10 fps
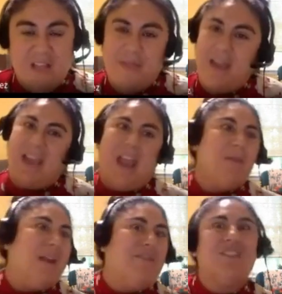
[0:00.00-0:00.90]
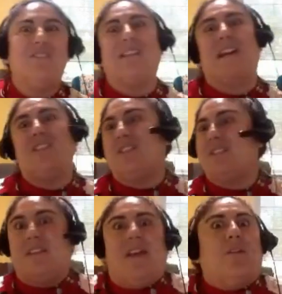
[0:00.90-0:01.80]
They came in for 2 sessions
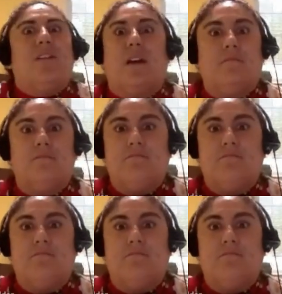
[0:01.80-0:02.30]
and they were done.